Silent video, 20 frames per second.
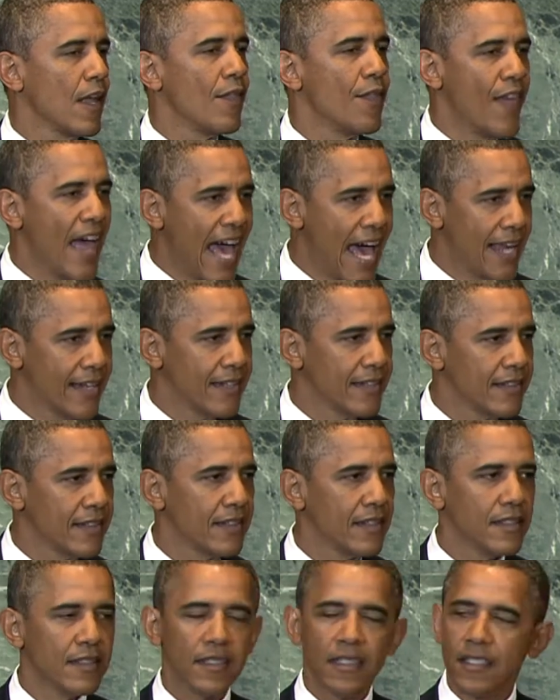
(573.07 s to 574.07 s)

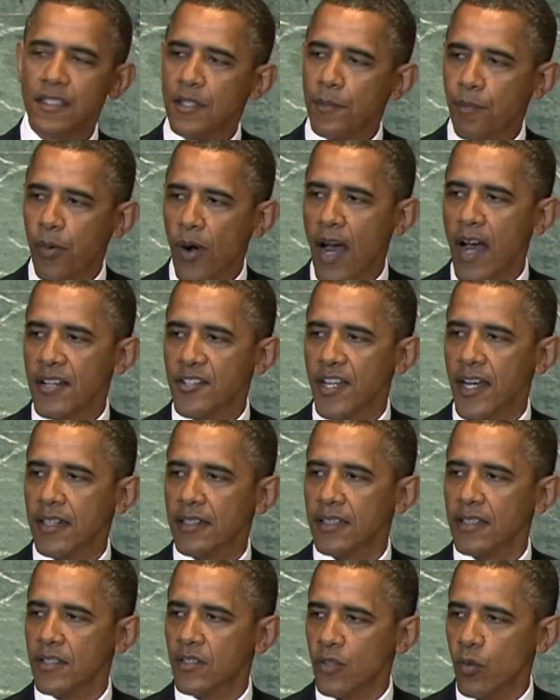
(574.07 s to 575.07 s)
That is the
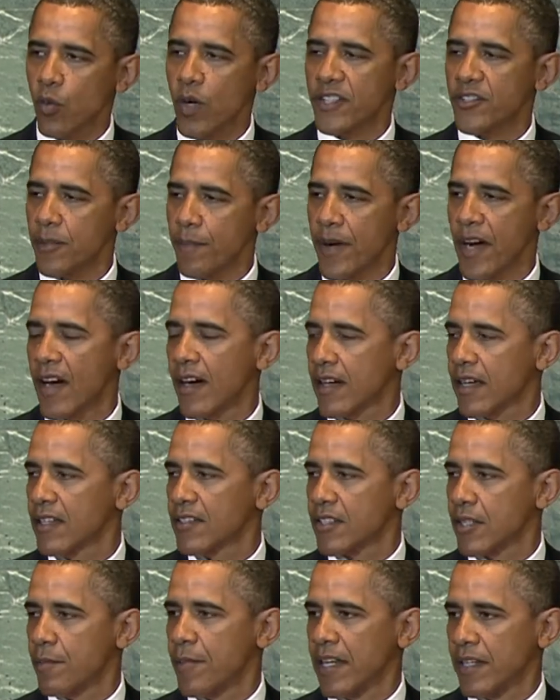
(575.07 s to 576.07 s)
project to which America
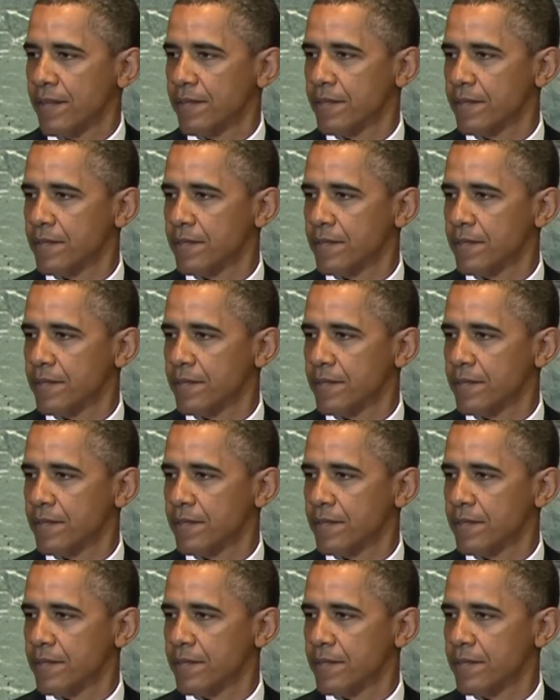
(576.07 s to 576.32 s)
is committed.